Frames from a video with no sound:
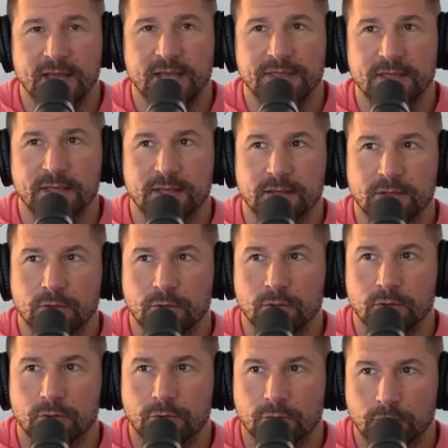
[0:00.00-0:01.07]
I think
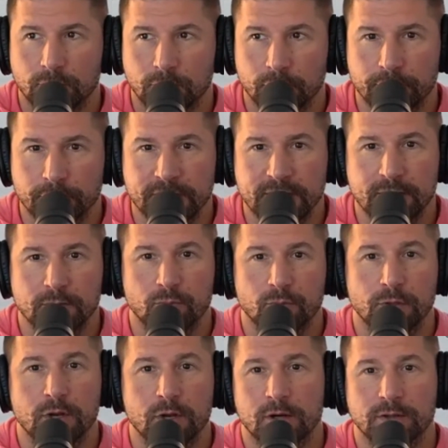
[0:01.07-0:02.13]
you're you're learning
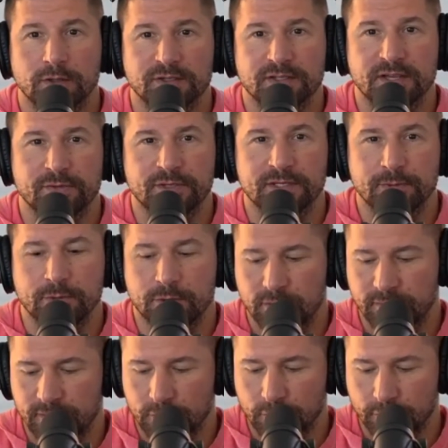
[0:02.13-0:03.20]
regardless. Every time you do an
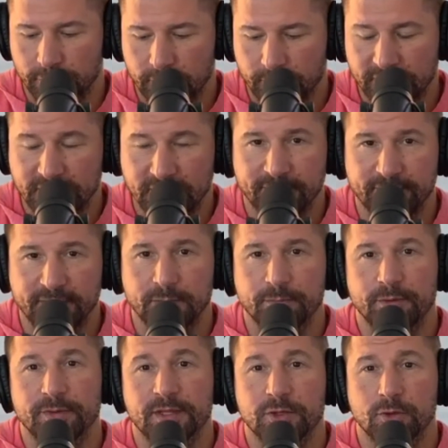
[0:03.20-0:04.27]
event, you're learning about the event,
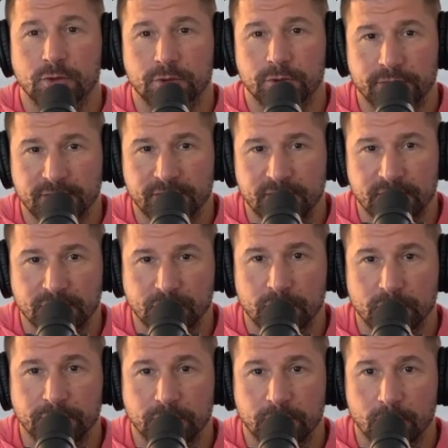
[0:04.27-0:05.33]
but then you're learning things
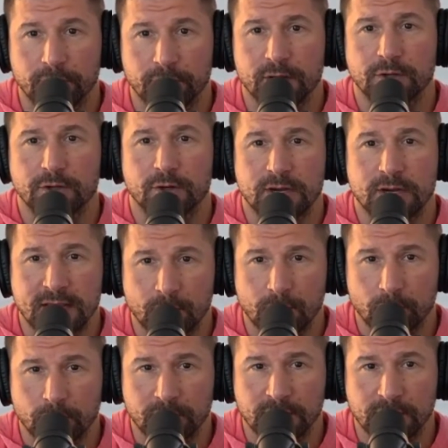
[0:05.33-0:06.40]
while you go there. You're
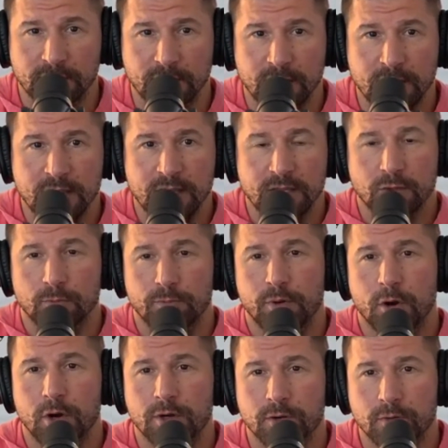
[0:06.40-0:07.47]
networking, you're
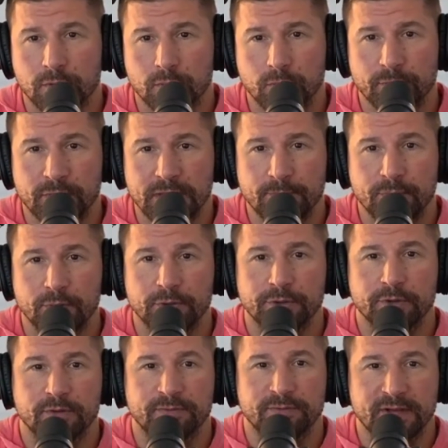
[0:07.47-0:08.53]
partnering with people,
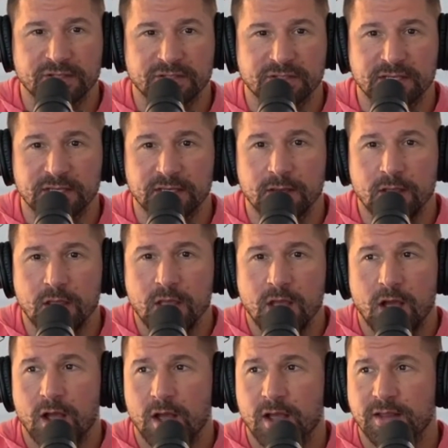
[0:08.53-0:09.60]
you're investing.
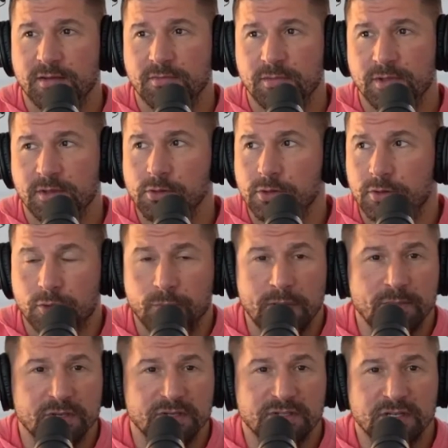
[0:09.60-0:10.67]
Uh, and look, you may
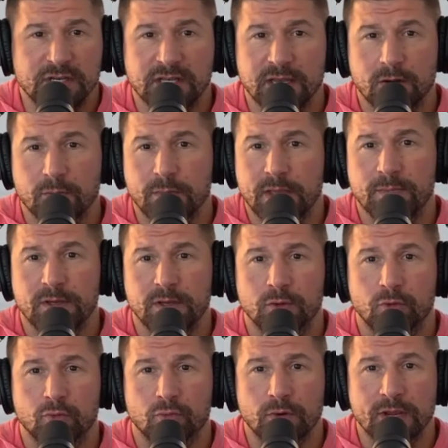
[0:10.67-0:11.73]
be a syndicator, maybe a
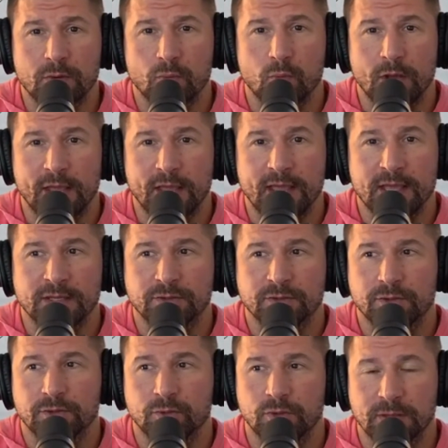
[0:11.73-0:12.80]
great way
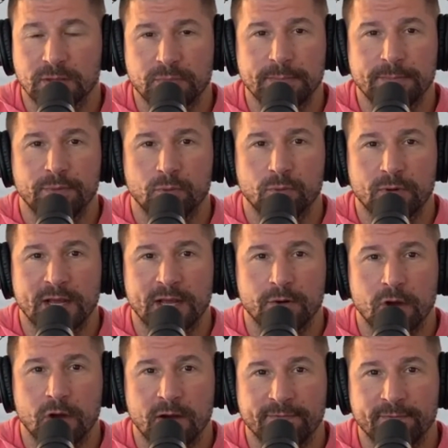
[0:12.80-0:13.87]
to get people around,
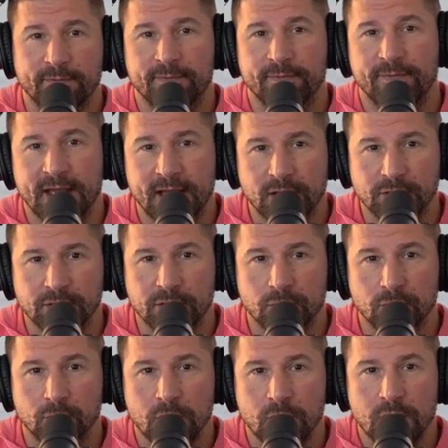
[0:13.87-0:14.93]
offer
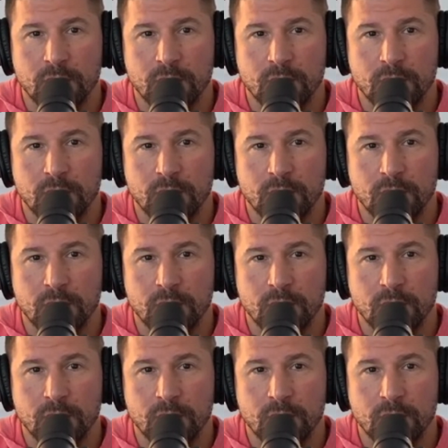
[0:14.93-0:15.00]
value,